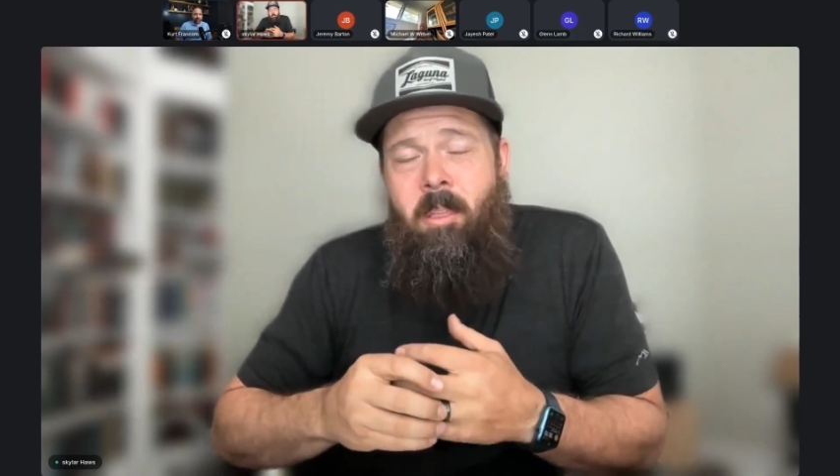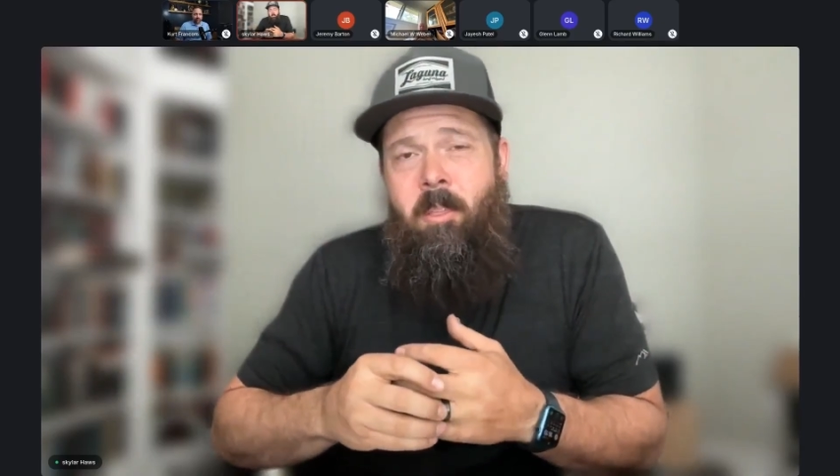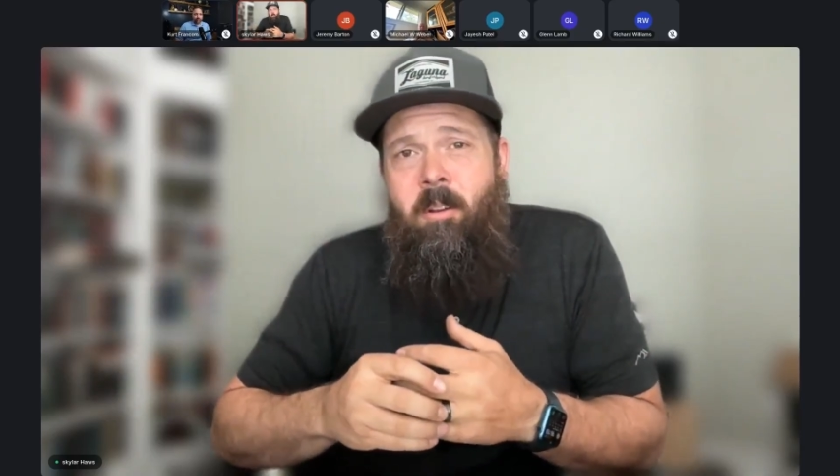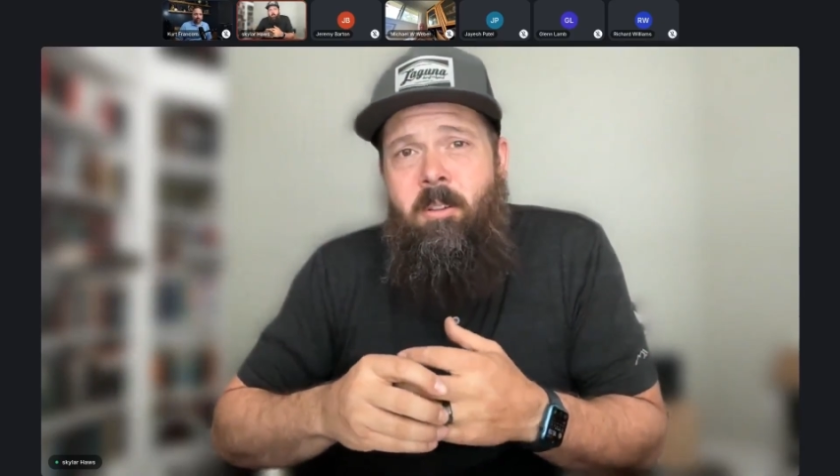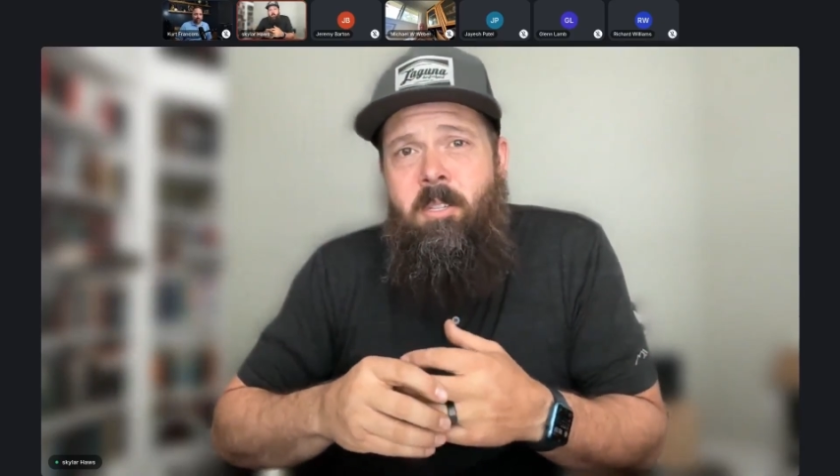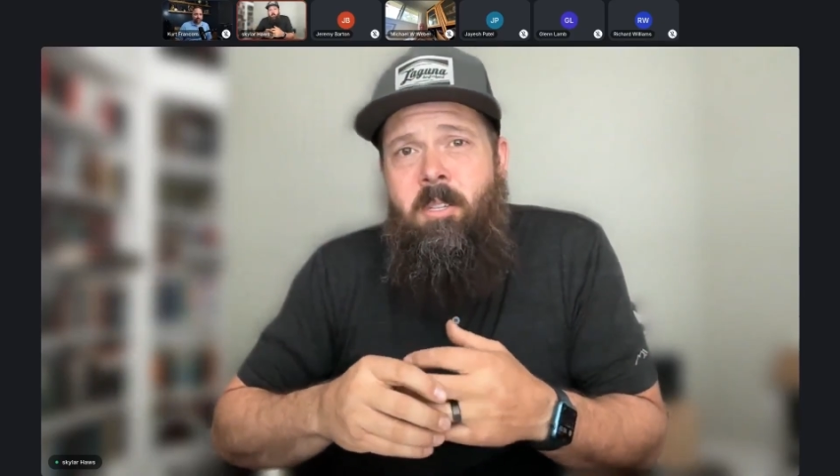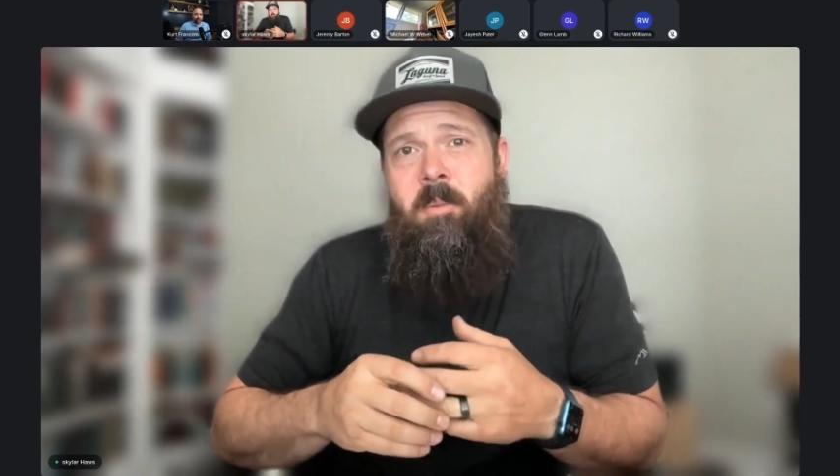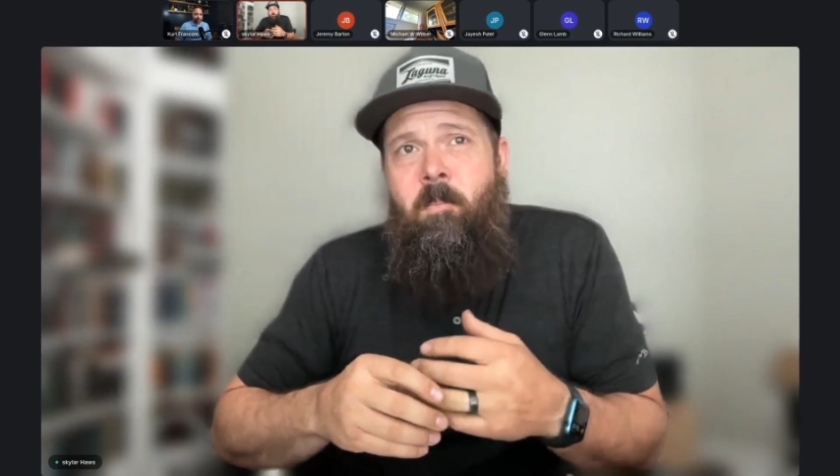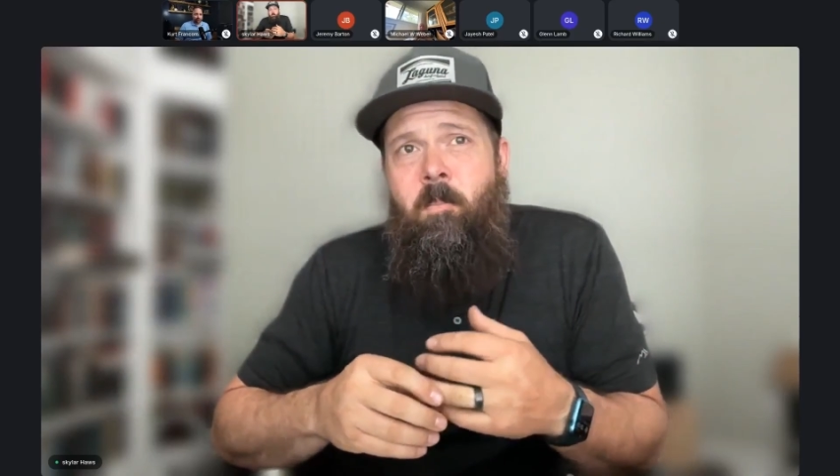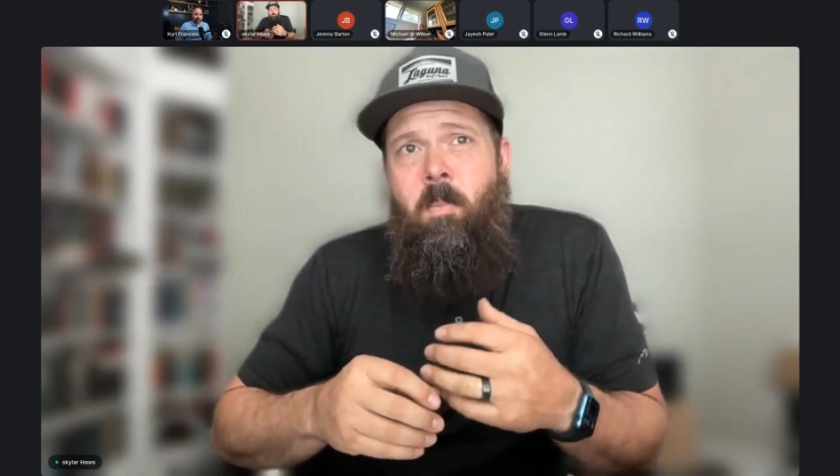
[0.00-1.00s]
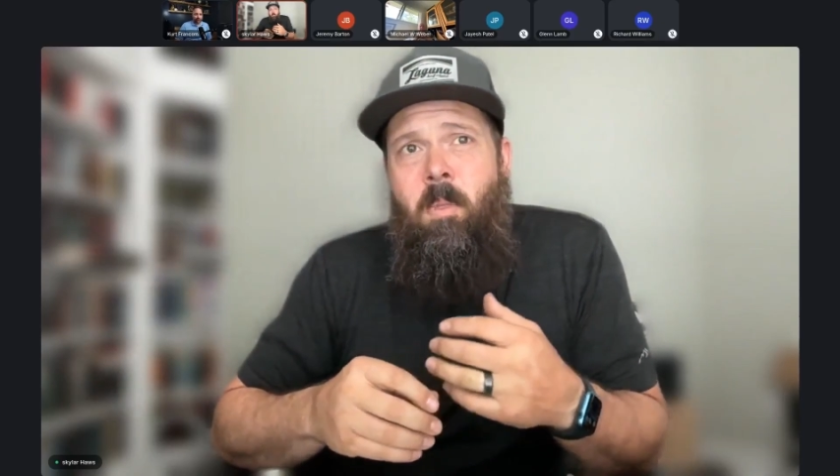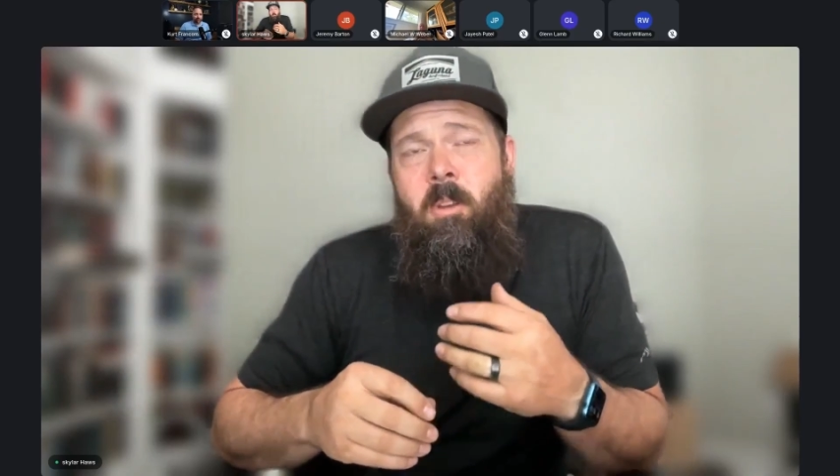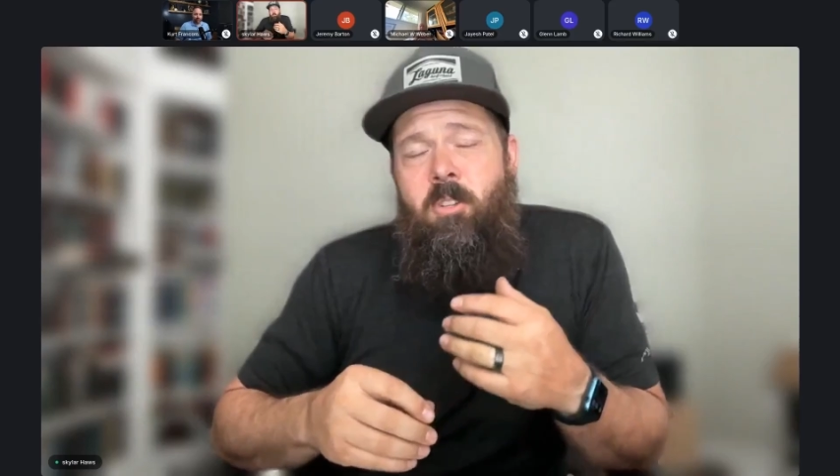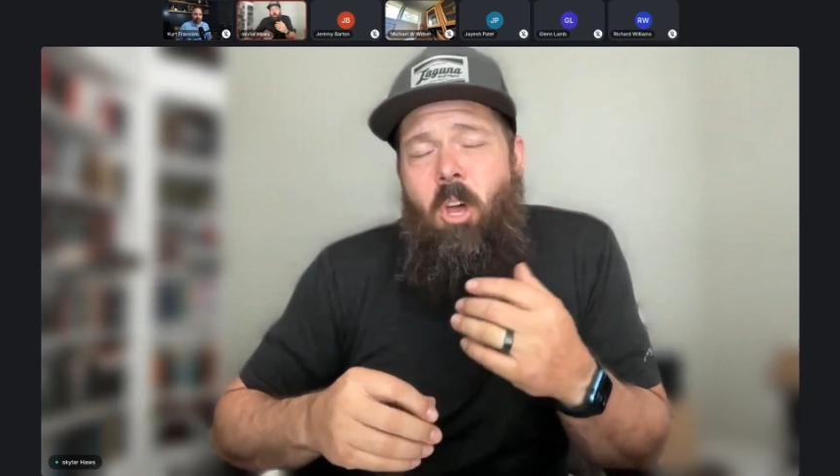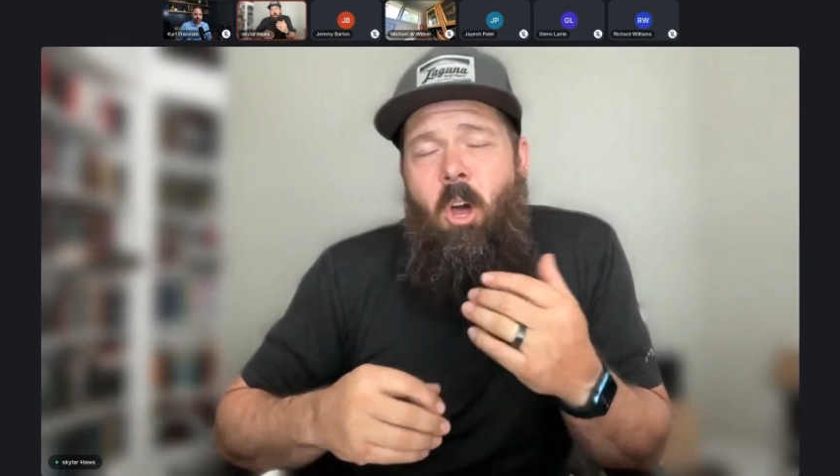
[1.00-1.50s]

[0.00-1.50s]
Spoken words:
There's there's